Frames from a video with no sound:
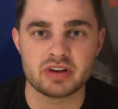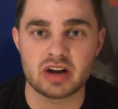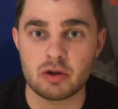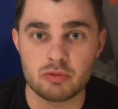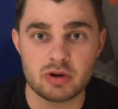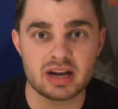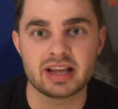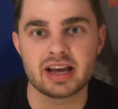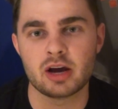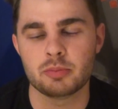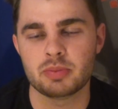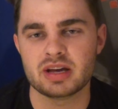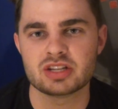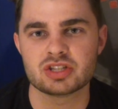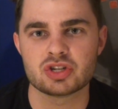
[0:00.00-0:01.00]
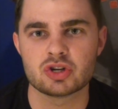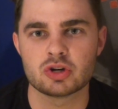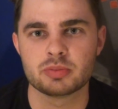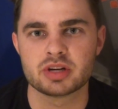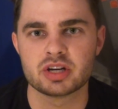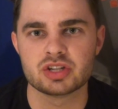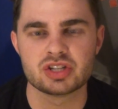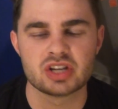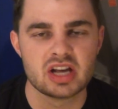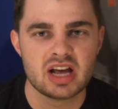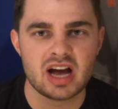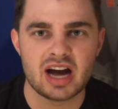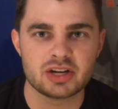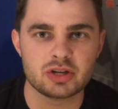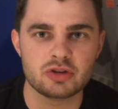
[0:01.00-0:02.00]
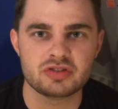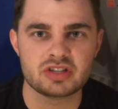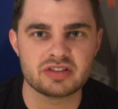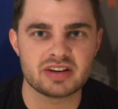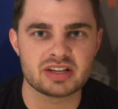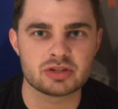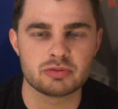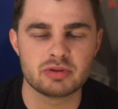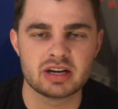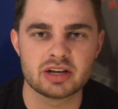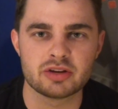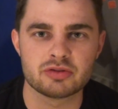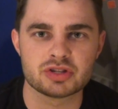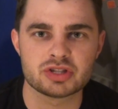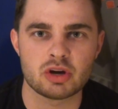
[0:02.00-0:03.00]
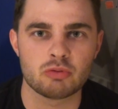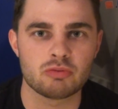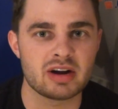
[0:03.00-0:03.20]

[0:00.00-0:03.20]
and I really hope it is a draw because I do see that as a really good result.